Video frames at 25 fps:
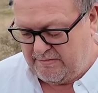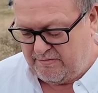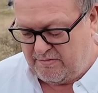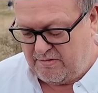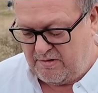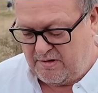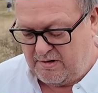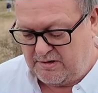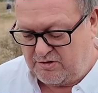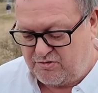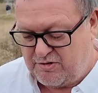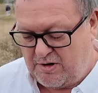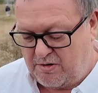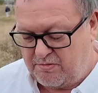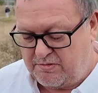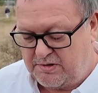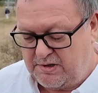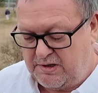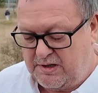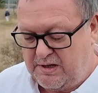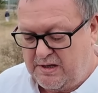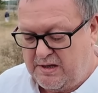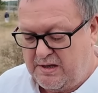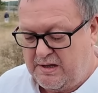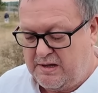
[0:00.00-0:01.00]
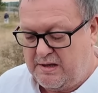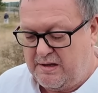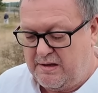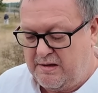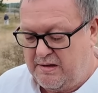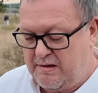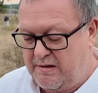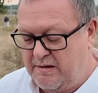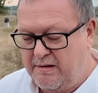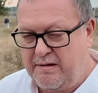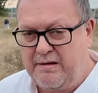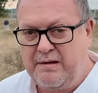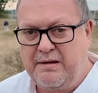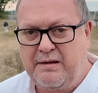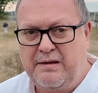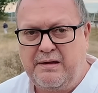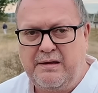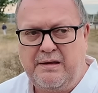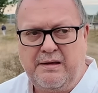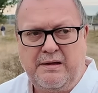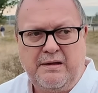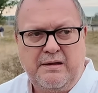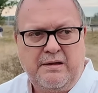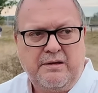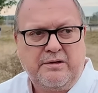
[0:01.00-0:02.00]
Right, droney.
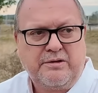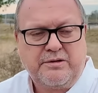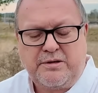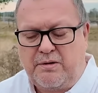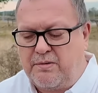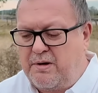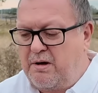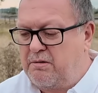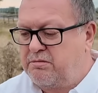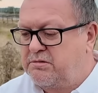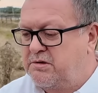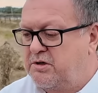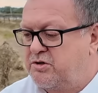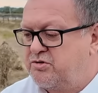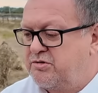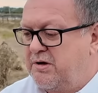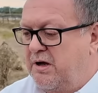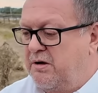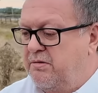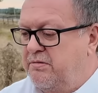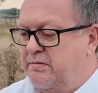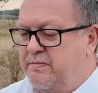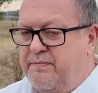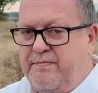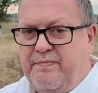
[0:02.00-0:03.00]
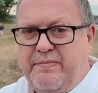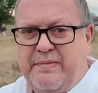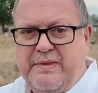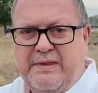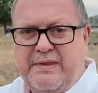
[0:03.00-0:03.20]
So hold the drone.